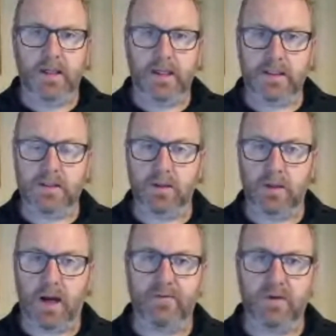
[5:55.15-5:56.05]
is that
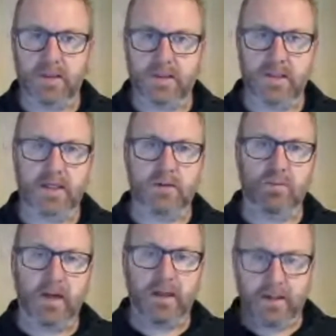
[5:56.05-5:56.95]
after this next
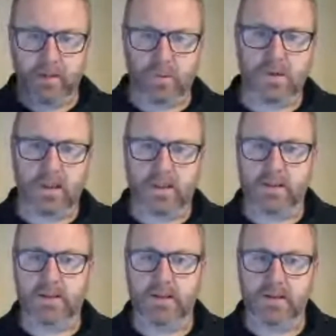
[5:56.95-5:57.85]
rally, then we'll start
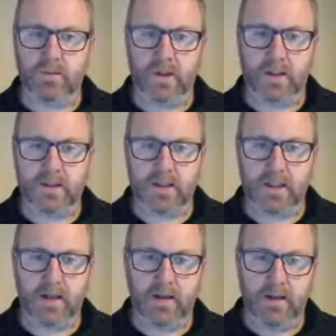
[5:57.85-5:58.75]
to see some weakness
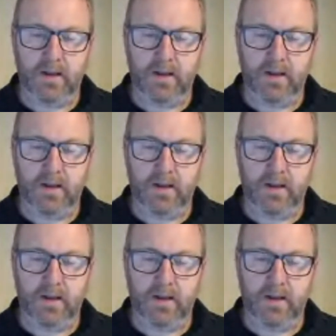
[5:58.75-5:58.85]
again.